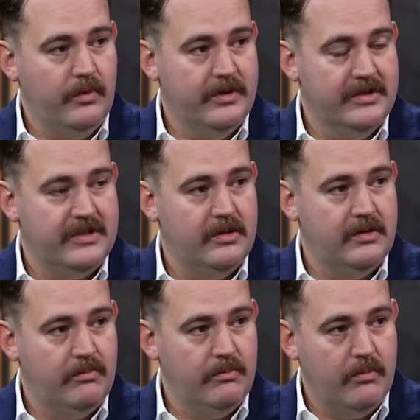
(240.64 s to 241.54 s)
was
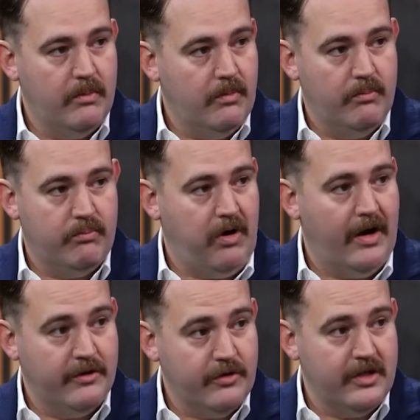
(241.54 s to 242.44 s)
brought
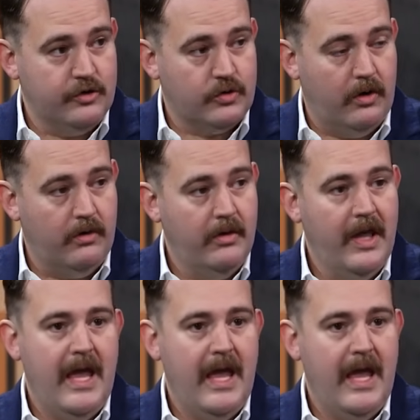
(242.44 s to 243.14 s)
under control.